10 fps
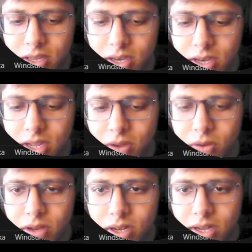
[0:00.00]
Now
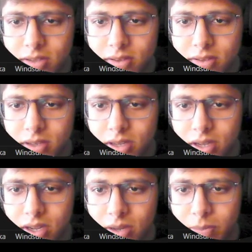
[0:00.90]
let's
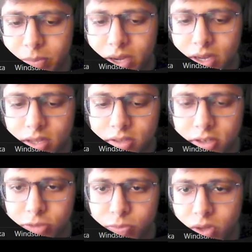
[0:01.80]
print this
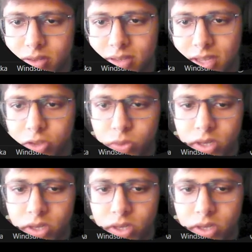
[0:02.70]
response as well.